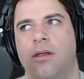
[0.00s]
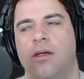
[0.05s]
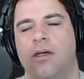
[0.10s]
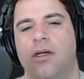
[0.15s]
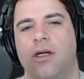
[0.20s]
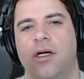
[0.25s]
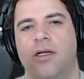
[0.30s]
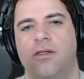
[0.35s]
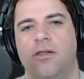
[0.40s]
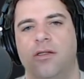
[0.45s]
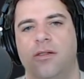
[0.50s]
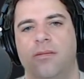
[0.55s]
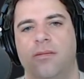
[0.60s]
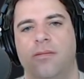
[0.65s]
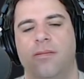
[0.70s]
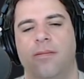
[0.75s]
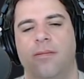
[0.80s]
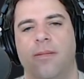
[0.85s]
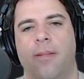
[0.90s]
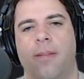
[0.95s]
connector?
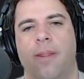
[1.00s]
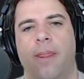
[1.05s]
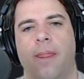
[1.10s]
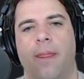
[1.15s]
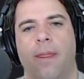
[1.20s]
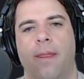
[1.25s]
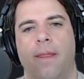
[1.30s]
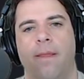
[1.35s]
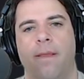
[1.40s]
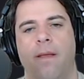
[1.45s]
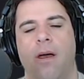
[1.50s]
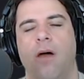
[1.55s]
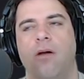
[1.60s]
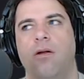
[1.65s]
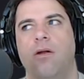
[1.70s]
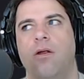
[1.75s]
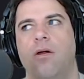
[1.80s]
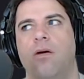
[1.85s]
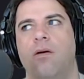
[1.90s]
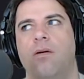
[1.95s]
Oh,
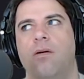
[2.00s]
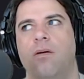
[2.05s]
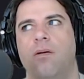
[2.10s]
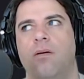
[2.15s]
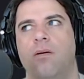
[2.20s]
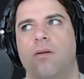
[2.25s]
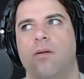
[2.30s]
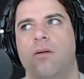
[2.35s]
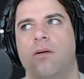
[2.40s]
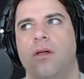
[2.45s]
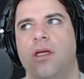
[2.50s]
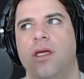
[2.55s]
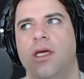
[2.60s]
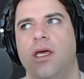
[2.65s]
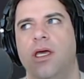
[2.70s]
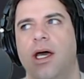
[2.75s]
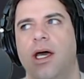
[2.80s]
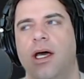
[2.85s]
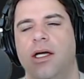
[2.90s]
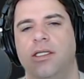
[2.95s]
no.
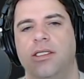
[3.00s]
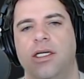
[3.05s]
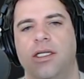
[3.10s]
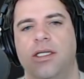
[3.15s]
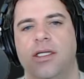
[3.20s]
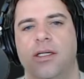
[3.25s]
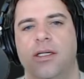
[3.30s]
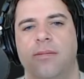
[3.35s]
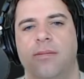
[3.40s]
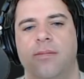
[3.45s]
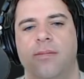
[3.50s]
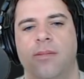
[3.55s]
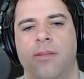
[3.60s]
Yeah, it's like the